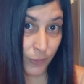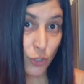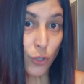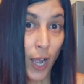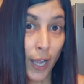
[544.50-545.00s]

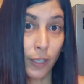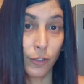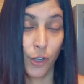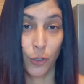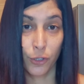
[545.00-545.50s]
Try
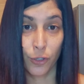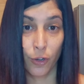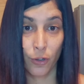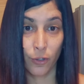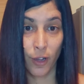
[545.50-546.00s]
to go to your
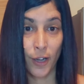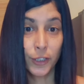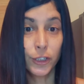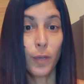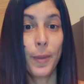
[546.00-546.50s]
local
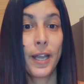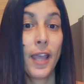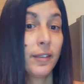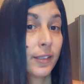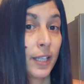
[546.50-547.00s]
art shop and
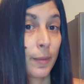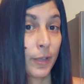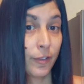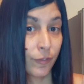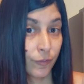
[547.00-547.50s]
ask them
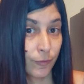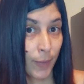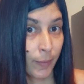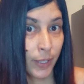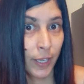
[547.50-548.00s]
if
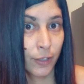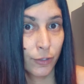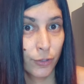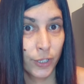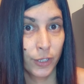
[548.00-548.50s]
maybe they're
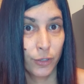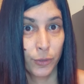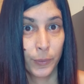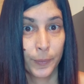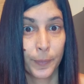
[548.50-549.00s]
doing it too.